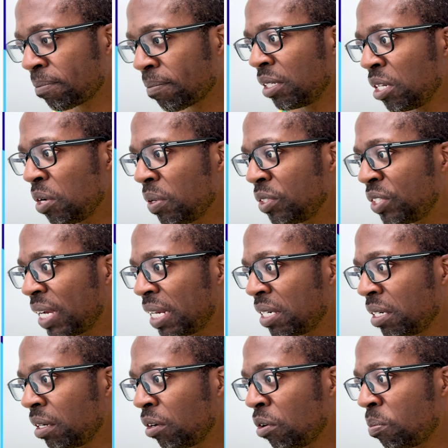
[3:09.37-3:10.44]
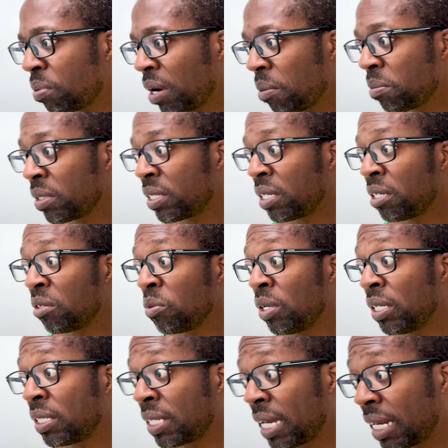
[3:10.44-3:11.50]
No agenda or prep material were
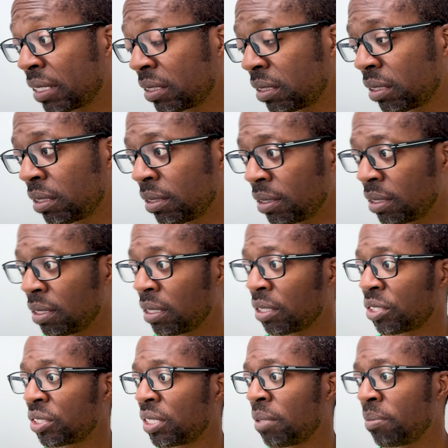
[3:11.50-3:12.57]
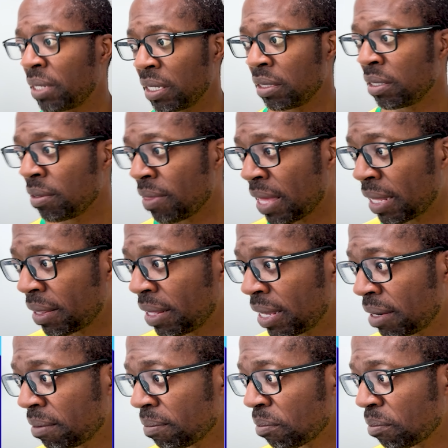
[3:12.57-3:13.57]
attached. Oh gosh, I better do that then.